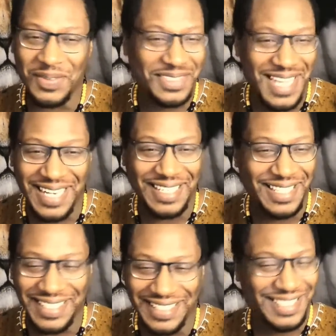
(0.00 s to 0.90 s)
was not a
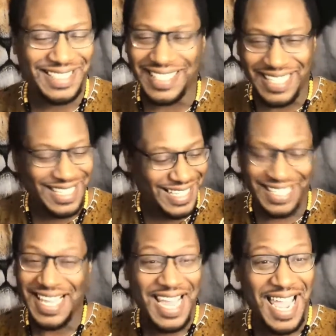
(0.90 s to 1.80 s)
hit
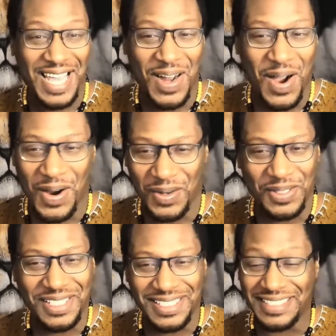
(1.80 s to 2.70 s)
at
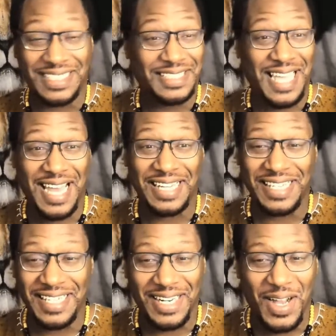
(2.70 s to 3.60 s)
all. It's just not a
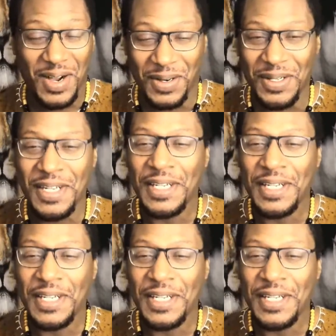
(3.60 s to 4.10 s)
hit at all.